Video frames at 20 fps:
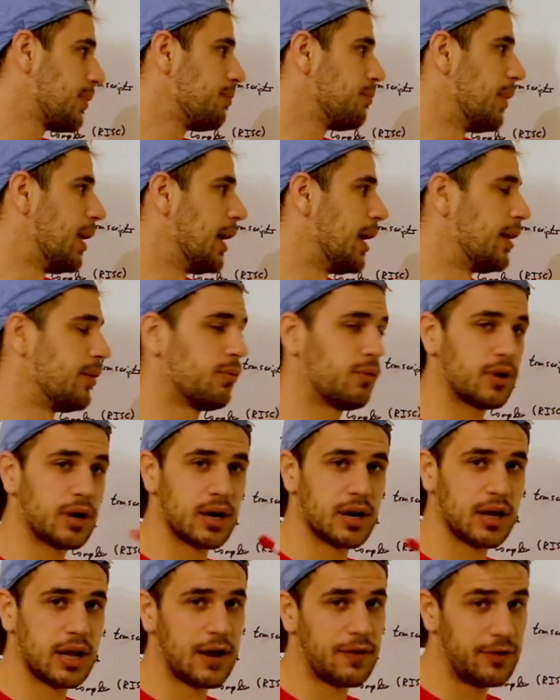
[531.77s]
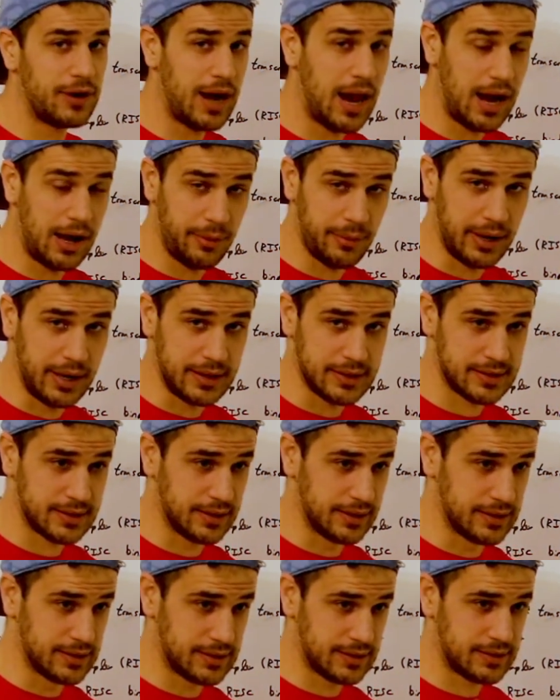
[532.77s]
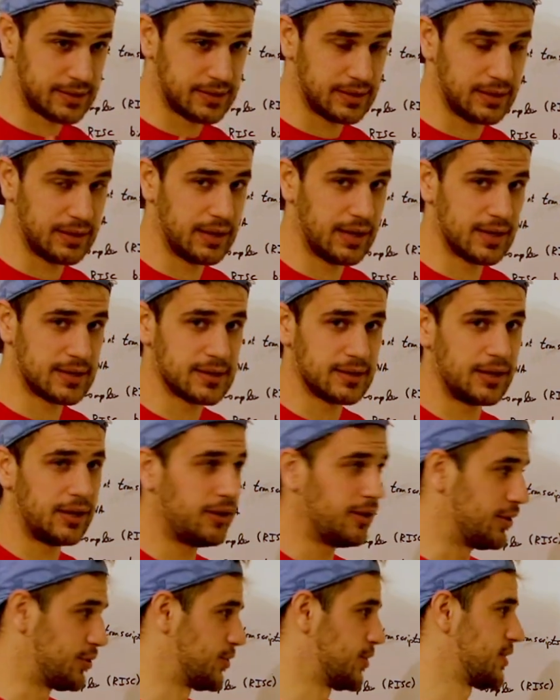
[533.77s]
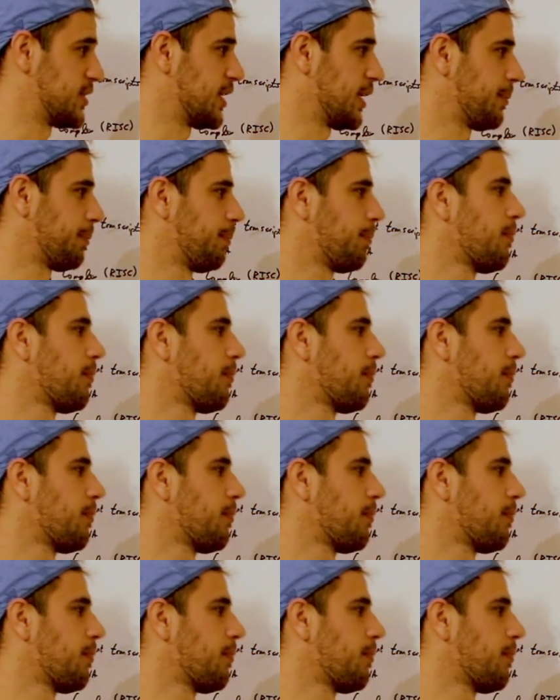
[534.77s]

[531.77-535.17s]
but we're going to cover it anyways because it's a little interesting.